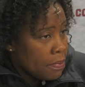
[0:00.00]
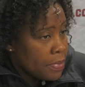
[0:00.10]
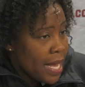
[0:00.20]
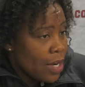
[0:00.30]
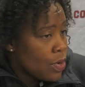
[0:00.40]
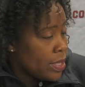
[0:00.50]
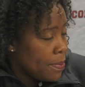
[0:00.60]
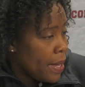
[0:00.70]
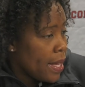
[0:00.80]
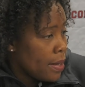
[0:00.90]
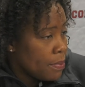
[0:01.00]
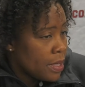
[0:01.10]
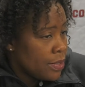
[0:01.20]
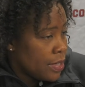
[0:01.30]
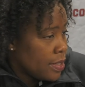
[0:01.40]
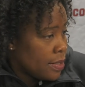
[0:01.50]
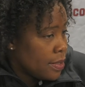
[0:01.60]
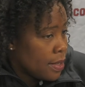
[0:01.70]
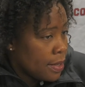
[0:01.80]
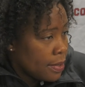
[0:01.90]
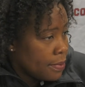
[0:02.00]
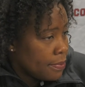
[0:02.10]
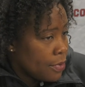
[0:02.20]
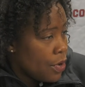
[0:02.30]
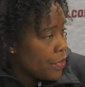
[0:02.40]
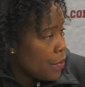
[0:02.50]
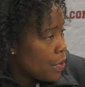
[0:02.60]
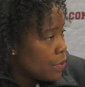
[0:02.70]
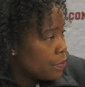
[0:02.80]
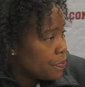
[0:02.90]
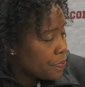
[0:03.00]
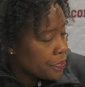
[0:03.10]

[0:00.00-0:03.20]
not on demand, but just on their own.